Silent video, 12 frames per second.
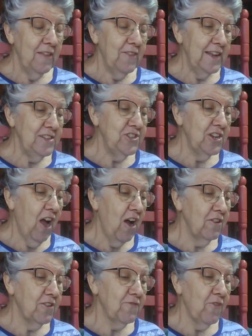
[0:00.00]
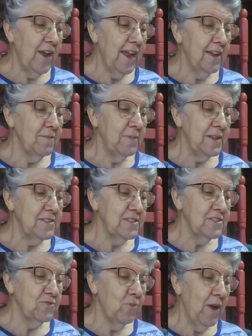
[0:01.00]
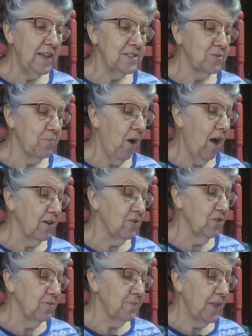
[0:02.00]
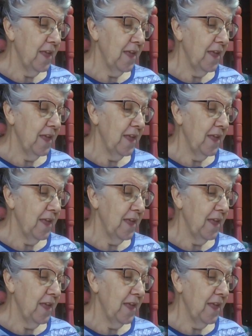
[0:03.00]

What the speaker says: Then she called her friend, Mrs. Wingsproggle.